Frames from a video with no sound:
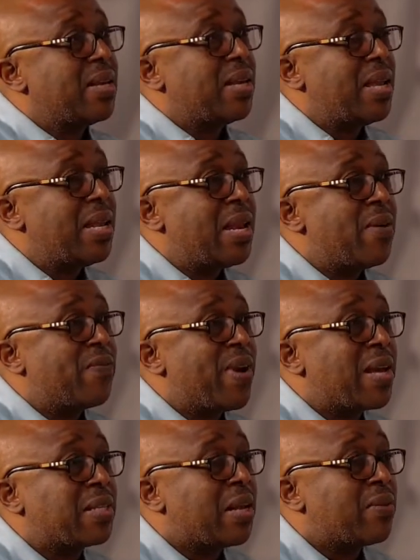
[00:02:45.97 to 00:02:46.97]
in the
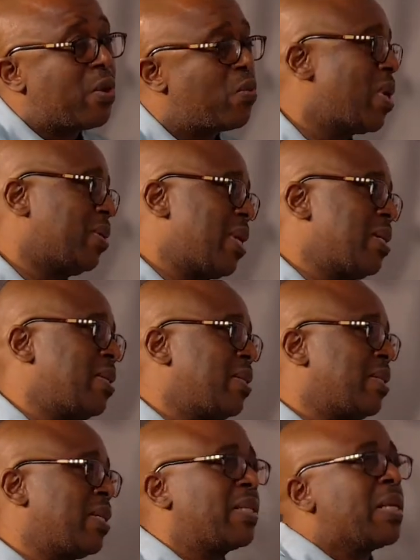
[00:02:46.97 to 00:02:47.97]
Flagstaff, well, doesn't sit,